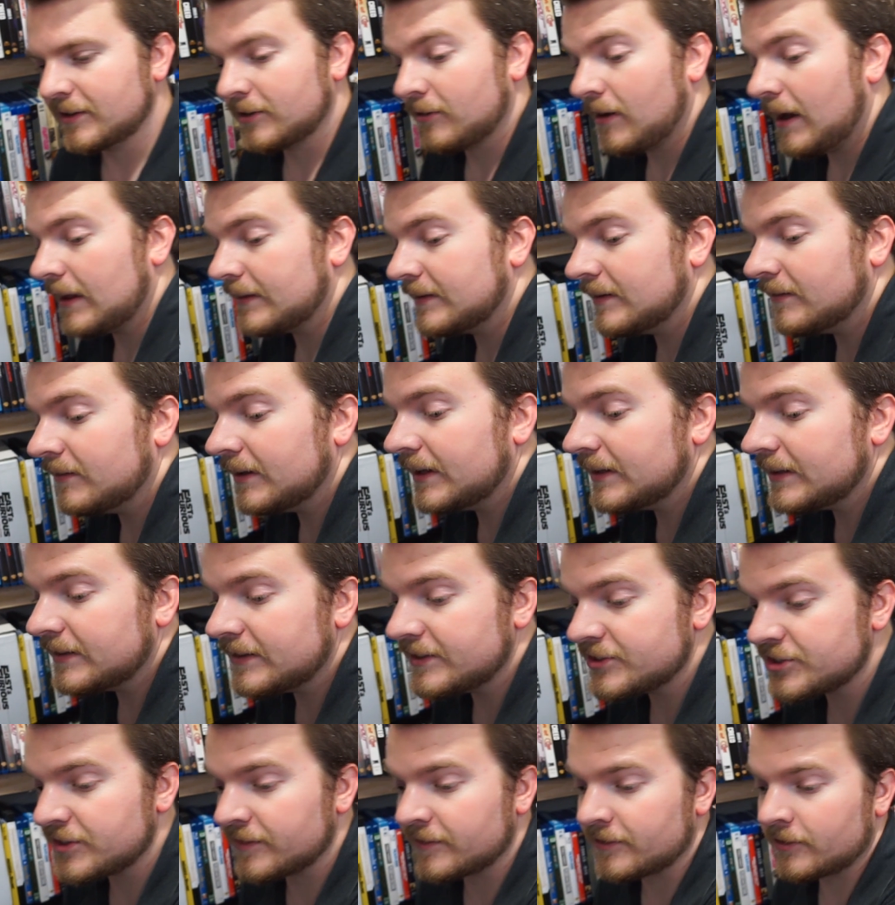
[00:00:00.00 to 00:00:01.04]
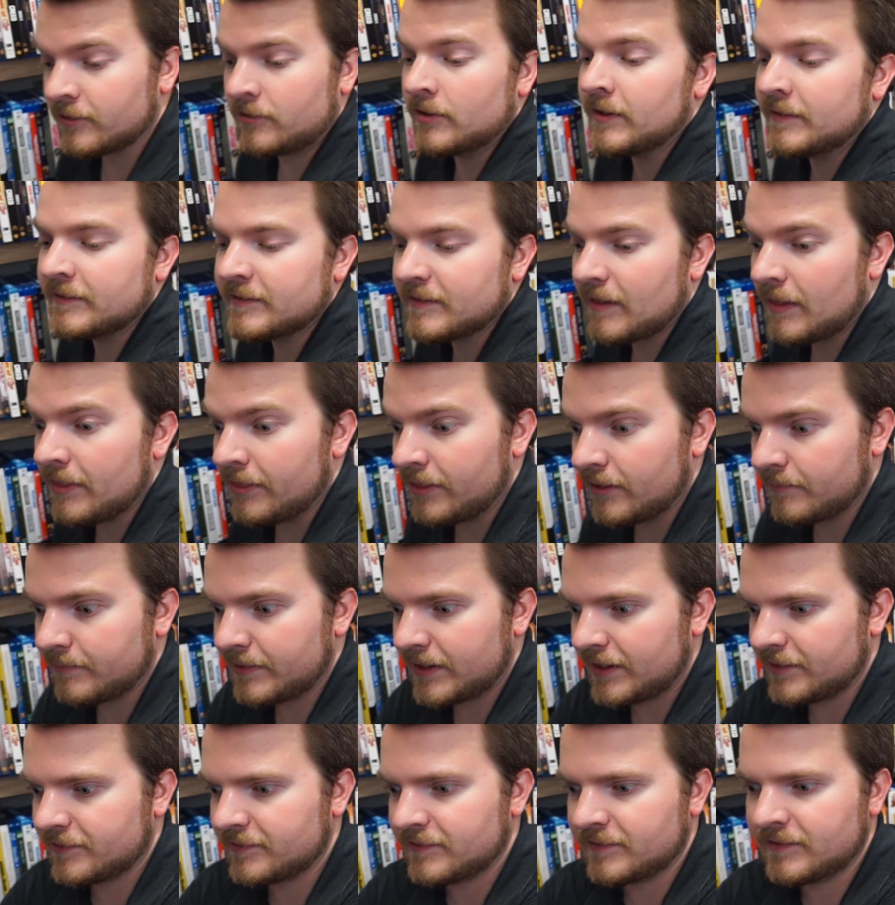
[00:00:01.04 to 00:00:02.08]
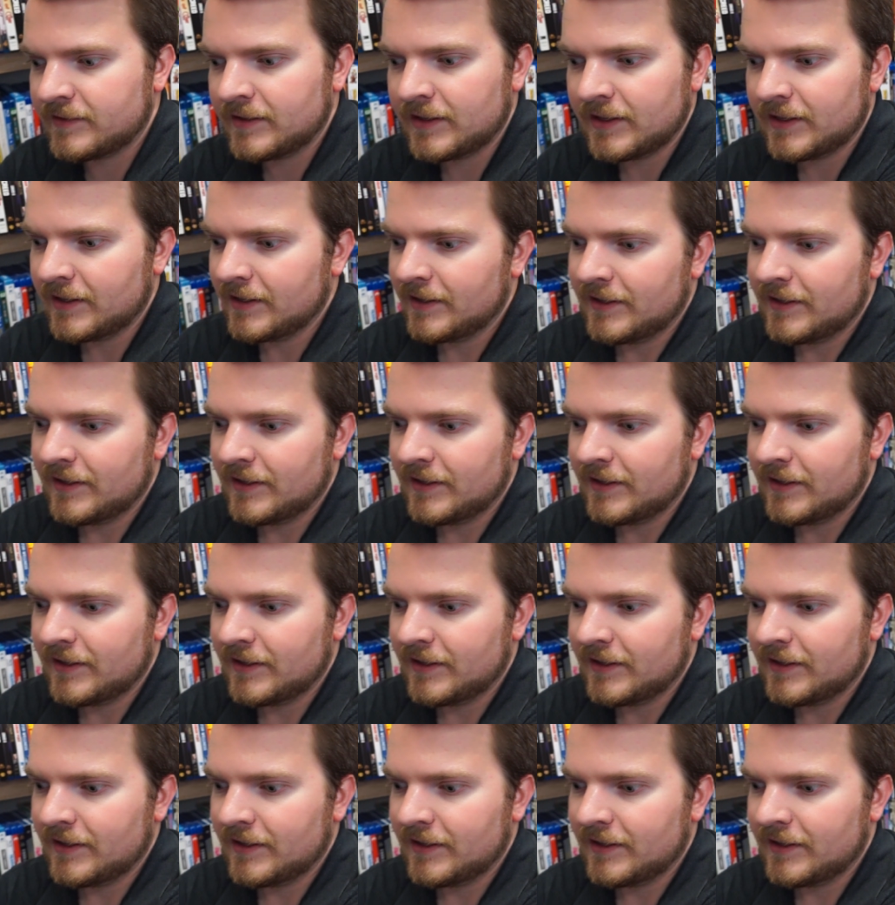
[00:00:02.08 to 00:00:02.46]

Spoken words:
Criterion editions are always the best.